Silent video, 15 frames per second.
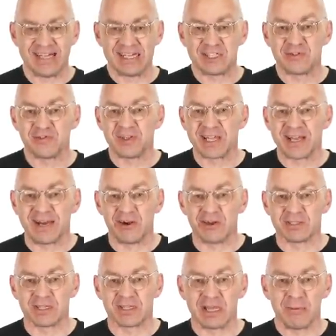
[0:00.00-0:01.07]
let's figure
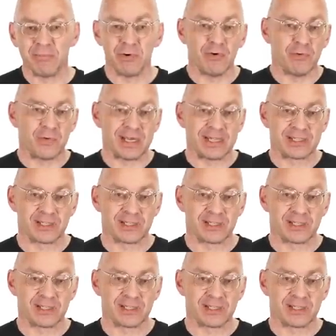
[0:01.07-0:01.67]
out the number of ways